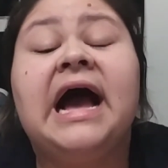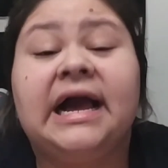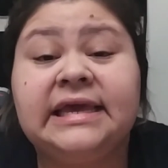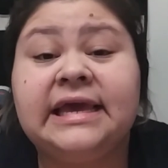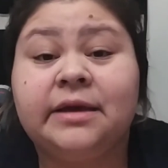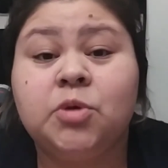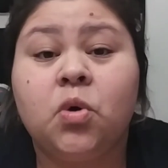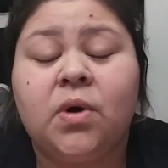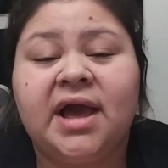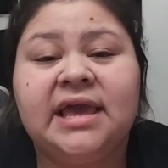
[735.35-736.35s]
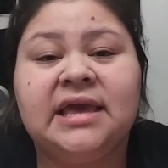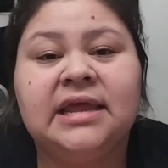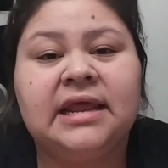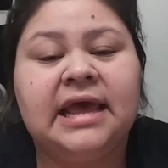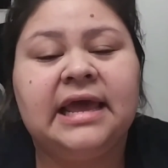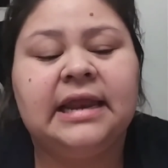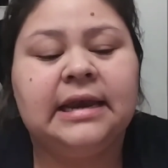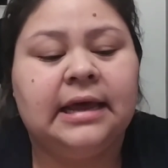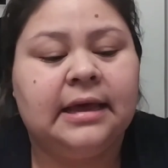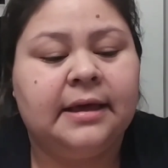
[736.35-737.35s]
I am quiet, and